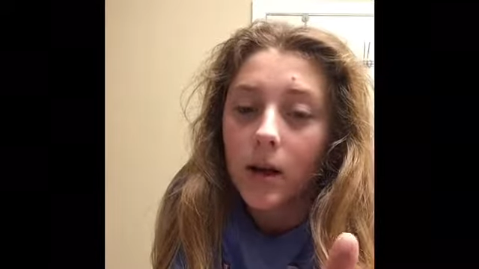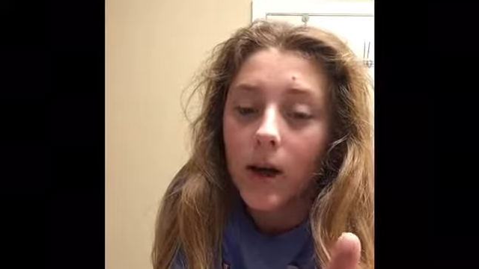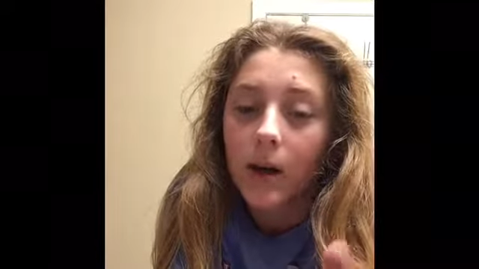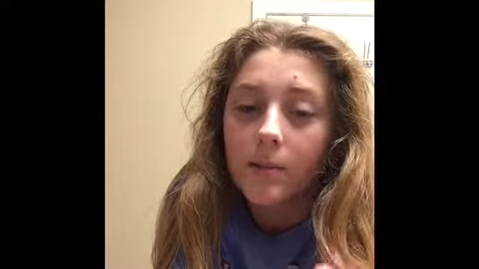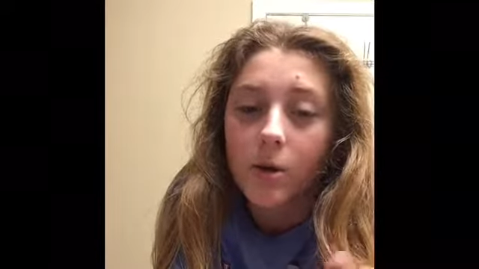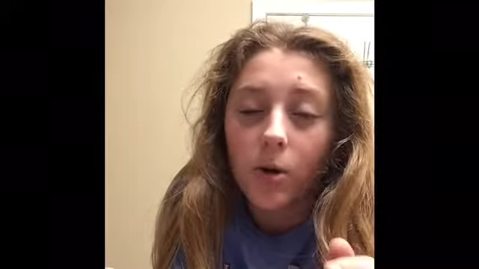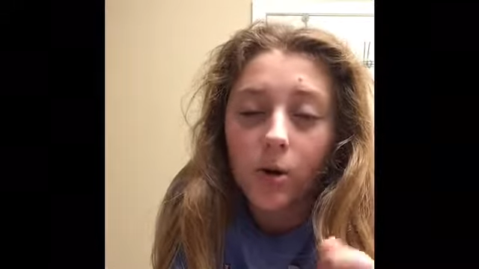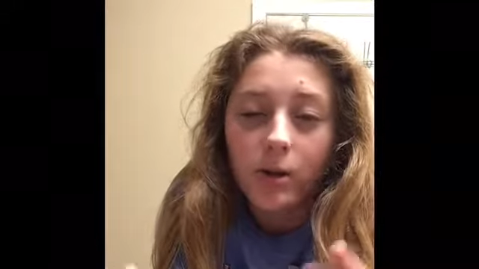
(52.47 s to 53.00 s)

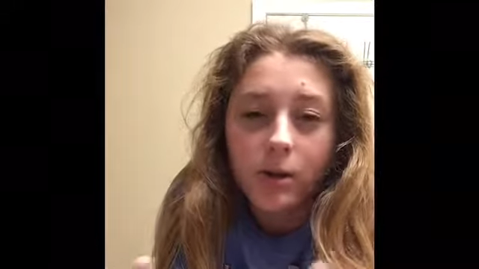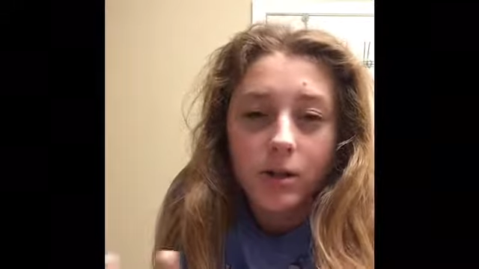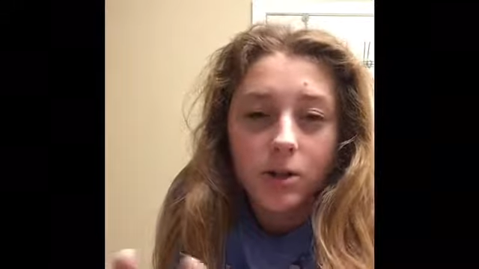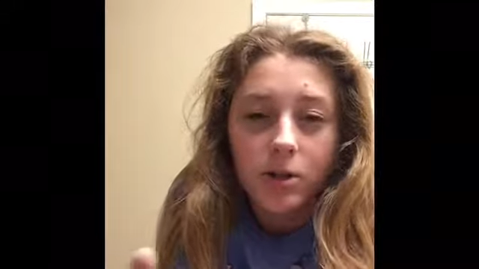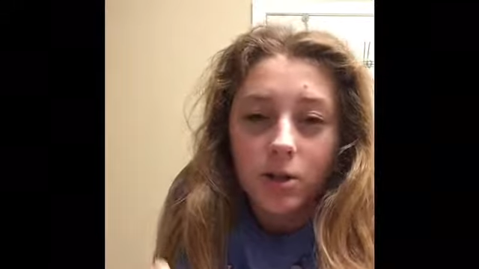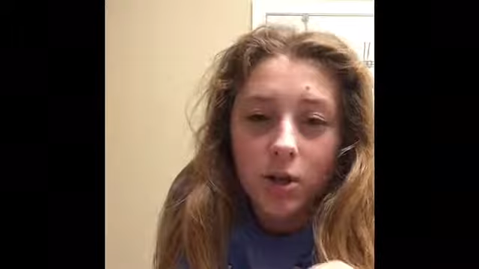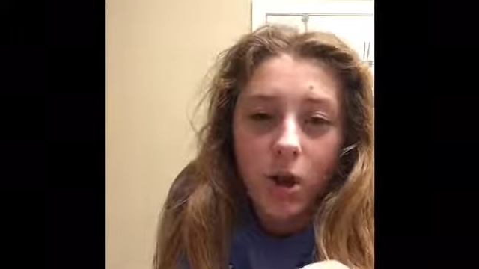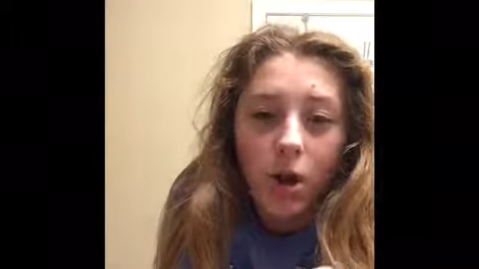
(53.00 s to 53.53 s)
I'm going to
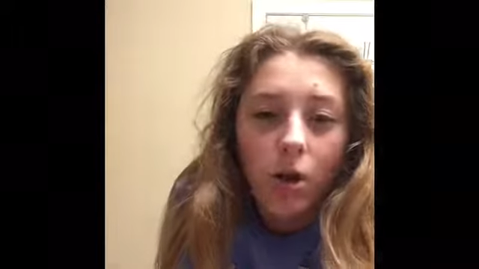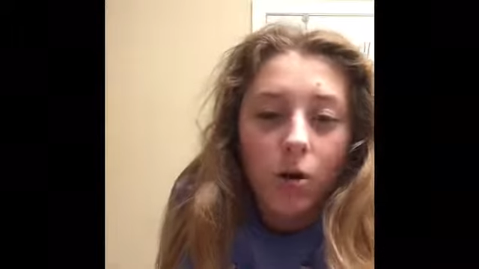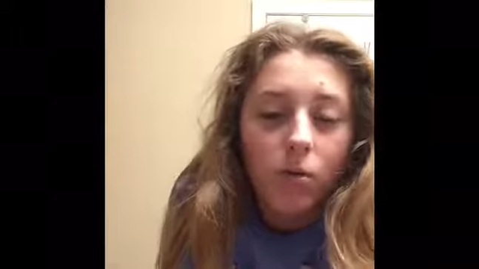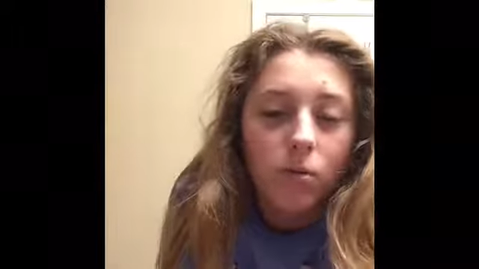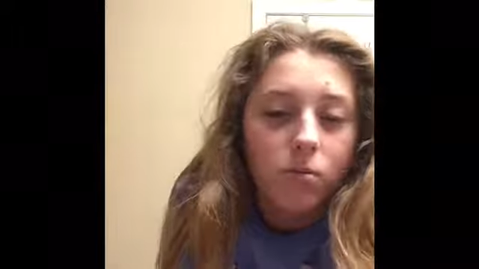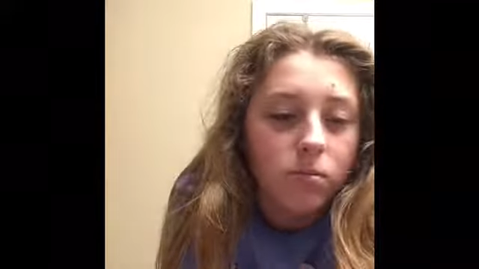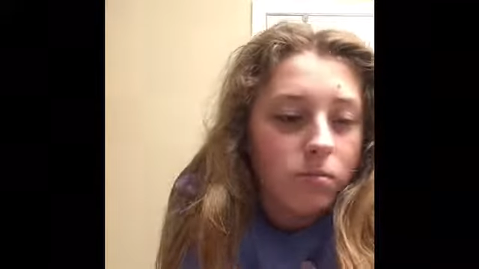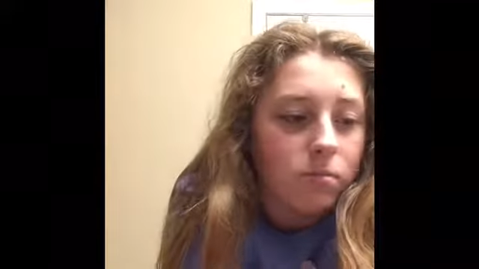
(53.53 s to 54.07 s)

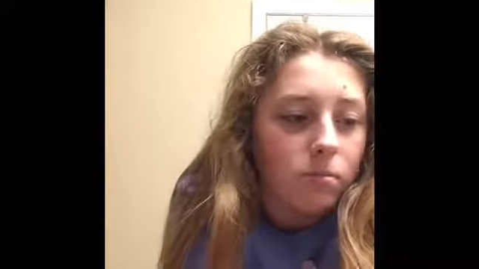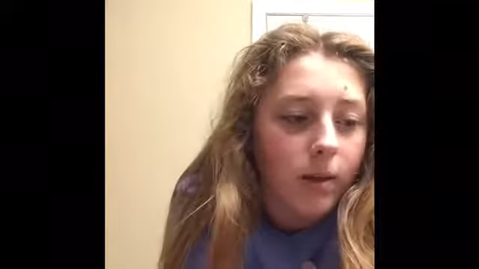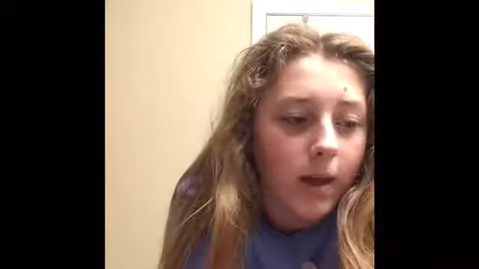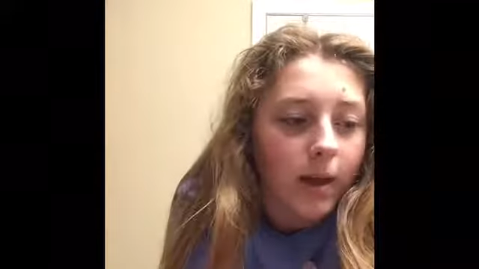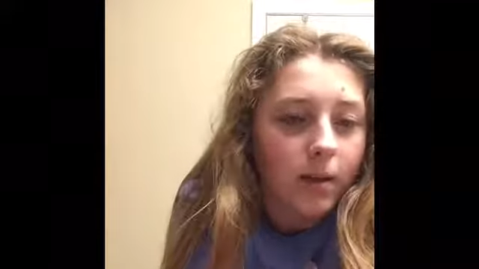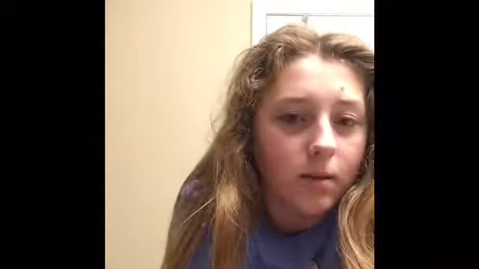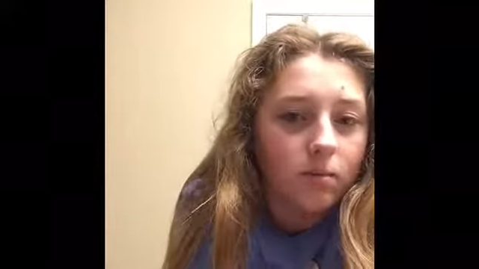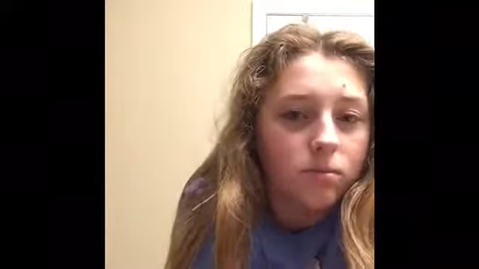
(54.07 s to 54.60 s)
show
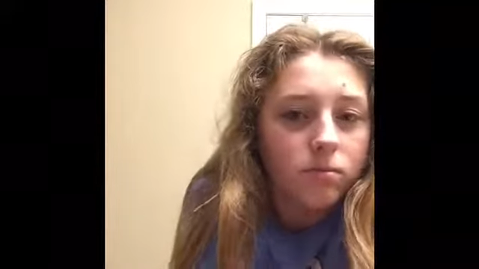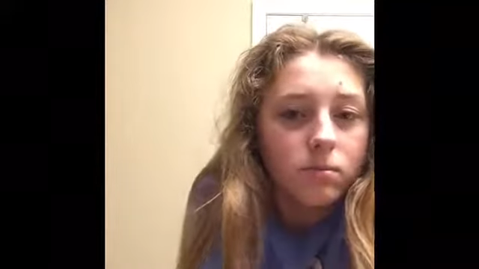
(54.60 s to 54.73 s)
like